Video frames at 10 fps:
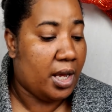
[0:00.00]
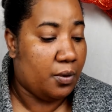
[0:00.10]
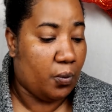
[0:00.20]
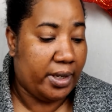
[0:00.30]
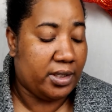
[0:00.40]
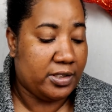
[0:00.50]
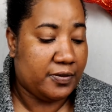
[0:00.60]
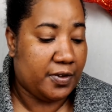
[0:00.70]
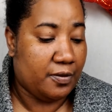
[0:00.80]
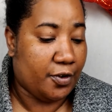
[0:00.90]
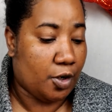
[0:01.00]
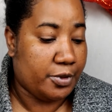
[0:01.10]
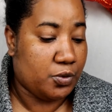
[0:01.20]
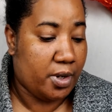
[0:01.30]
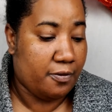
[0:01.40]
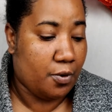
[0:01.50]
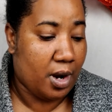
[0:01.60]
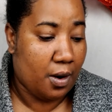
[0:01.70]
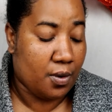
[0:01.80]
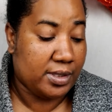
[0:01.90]
and weightless feel for up to 24
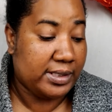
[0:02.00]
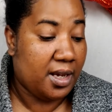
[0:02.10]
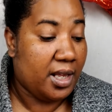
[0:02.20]
hours,